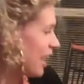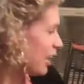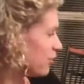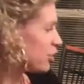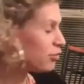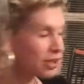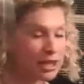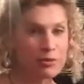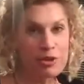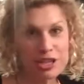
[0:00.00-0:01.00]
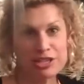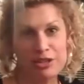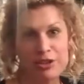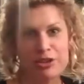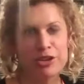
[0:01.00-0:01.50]
If you really wanted
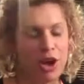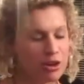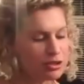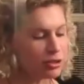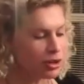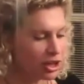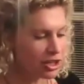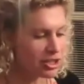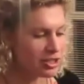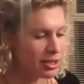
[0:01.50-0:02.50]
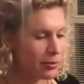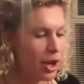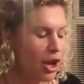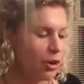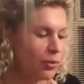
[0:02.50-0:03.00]
to, you could also garnish them
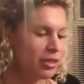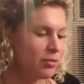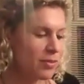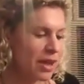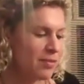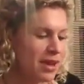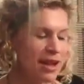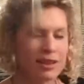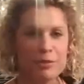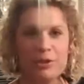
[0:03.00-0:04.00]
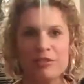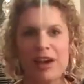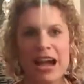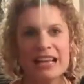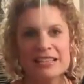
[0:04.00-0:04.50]
with maybe a little bit of
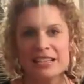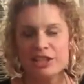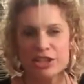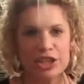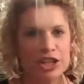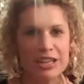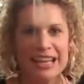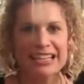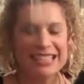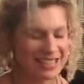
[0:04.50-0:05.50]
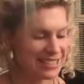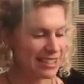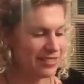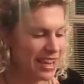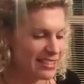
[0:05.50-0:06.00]
icing sugar. A light dusting
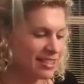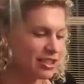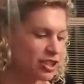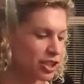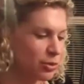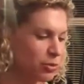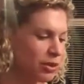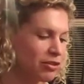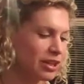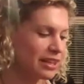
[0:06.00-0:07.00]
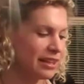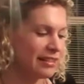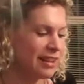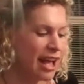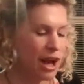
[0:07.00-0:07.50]
of icing sugar would be really
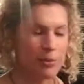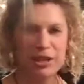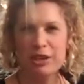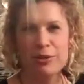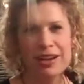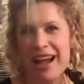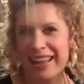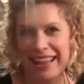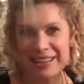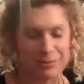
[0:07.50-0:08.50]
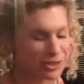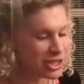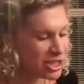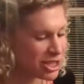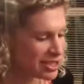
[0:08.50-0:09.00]
nice. But you know what? I like them
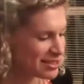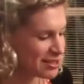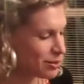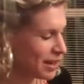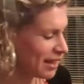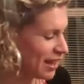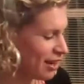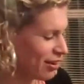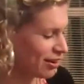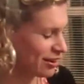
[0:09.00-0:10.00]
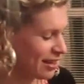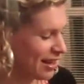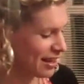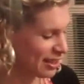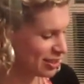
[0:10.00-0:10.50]
just the way they are.
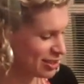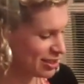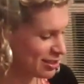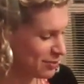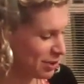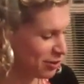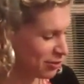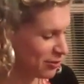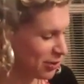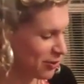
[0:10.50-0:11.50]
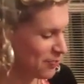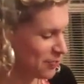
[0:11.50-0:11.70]
They're just beautiful.